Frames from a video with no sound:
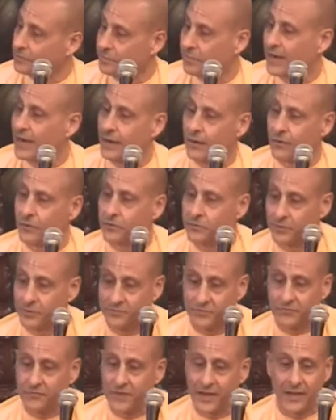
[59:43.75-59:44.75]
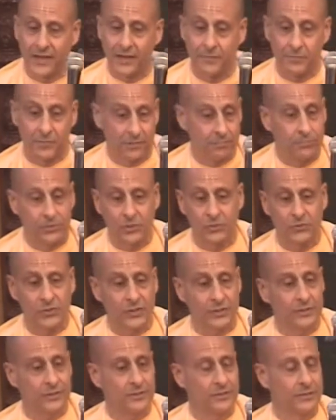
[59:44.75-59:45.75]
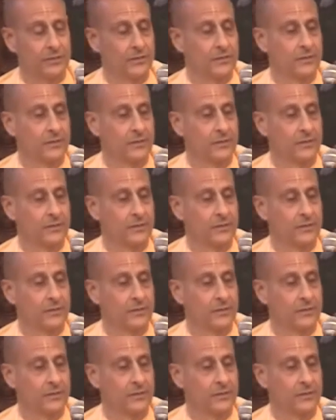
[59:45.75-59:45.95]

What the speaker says: and power and fame and beauty.